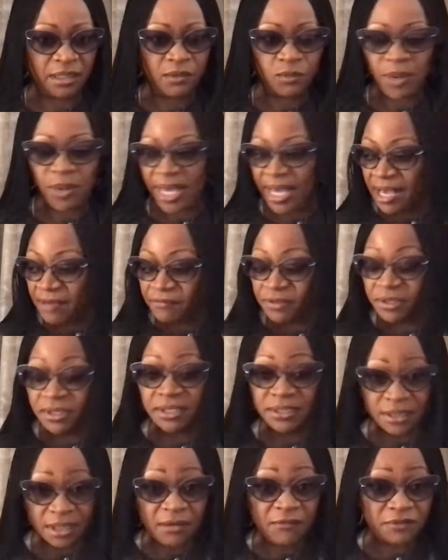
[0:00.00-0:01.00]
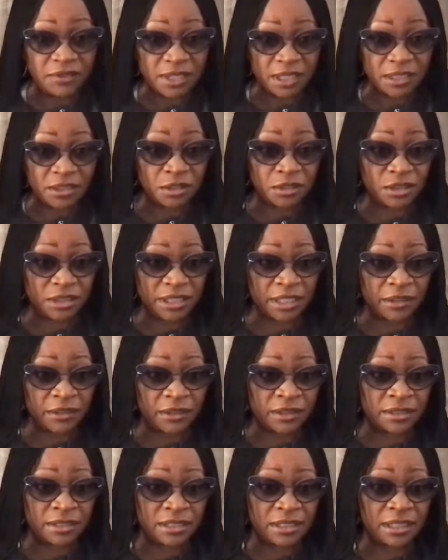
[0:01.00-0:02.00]
We're having this conversation today,
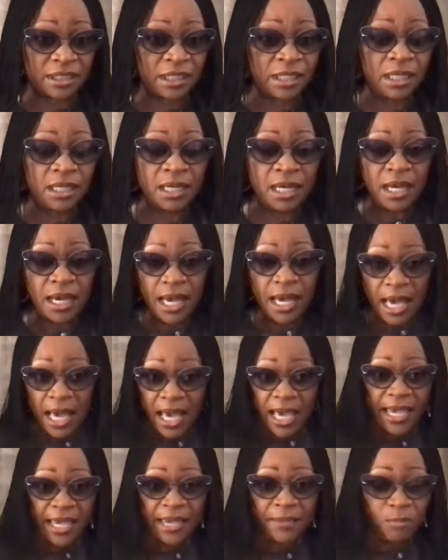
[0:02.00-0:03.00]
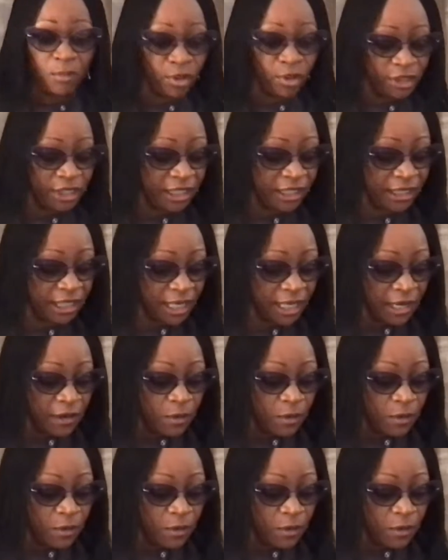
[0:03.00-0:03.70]
honestly. Hi, Monique.